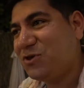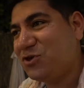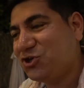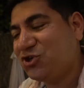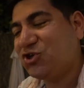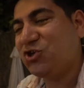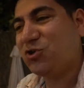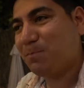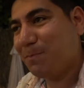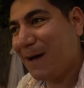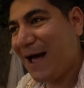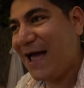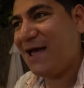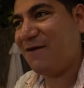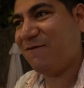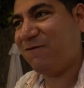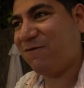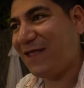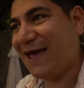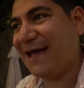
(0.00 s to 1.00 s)
should buy
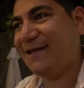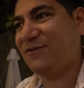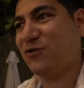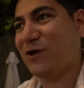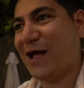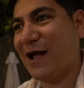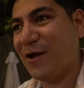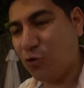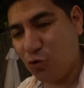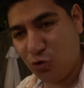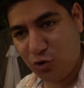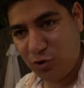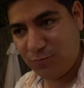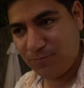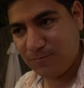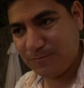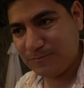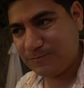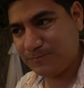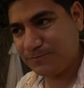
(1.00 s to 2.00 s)
a flight to Cancun,
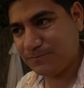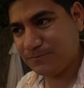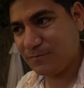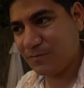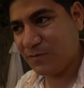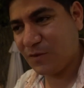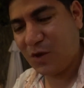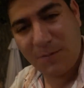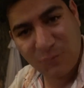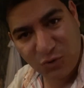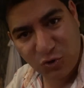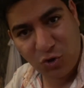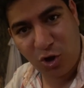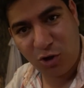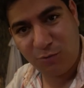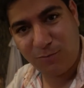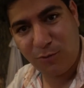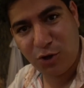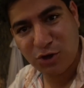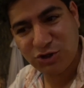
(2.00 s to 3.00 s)
come to
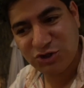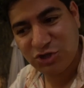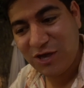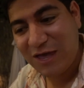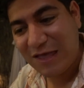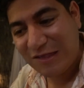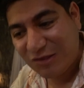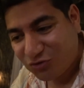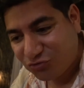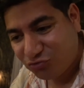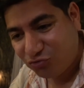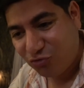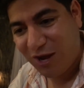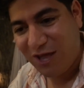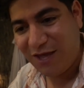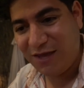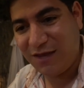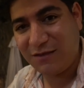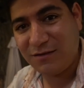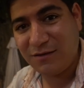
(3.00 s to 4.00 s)
Holbox and
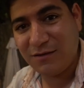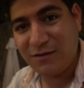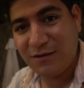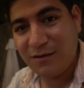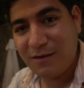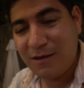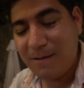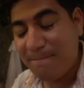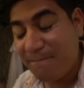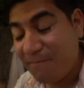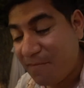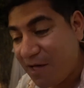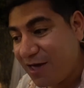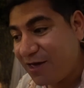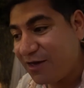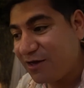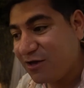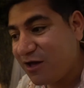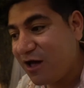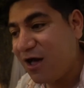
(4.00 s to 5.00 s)
try it.
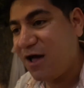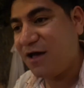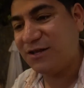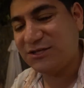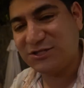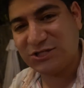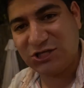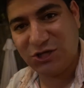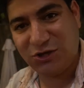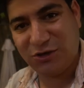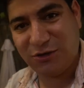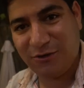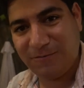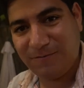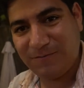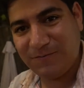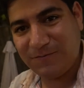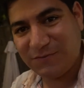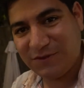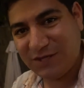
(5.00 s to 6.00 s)
My god, it's good.
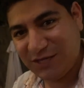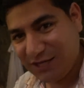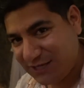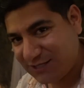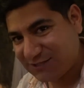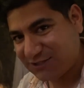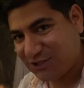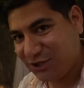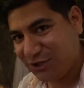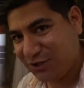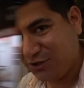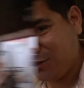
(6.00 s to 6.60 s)
It's good.